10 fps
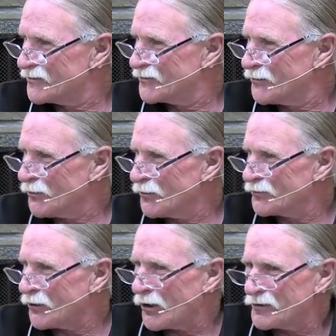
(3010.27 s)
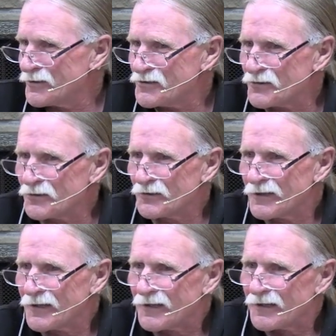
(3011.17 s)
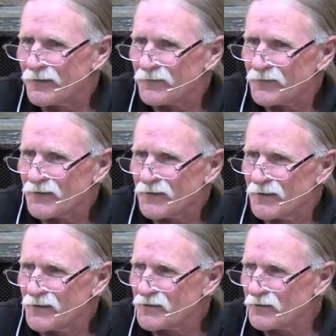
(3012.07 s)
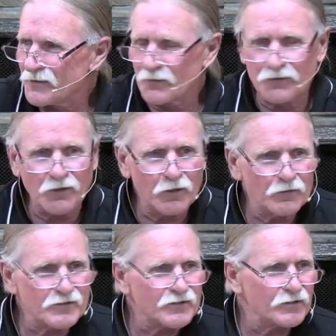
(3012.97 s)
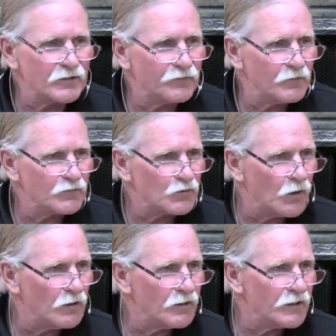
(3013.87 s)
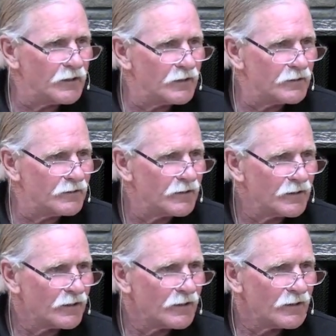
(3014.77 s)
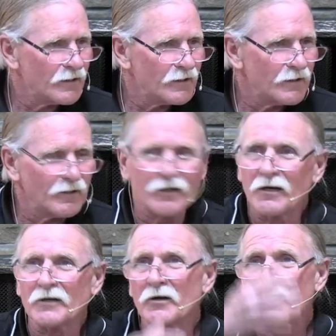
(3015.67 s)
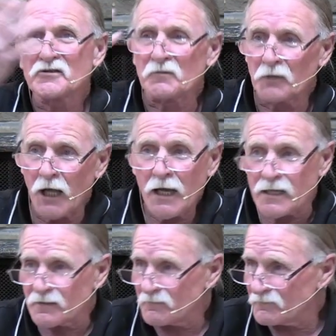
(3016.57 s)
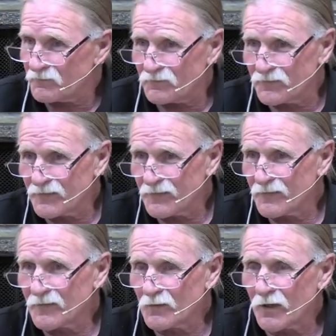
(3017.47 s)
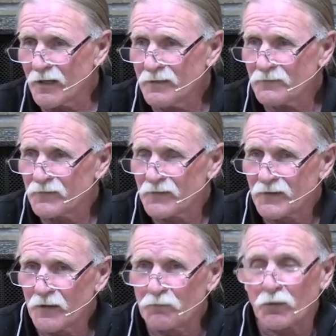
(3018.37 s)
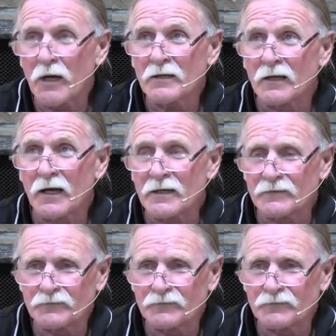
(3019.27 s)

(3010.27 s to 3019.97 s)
total darkness, or is it that we always think of him dwelling in an awesome light, right? A bright light.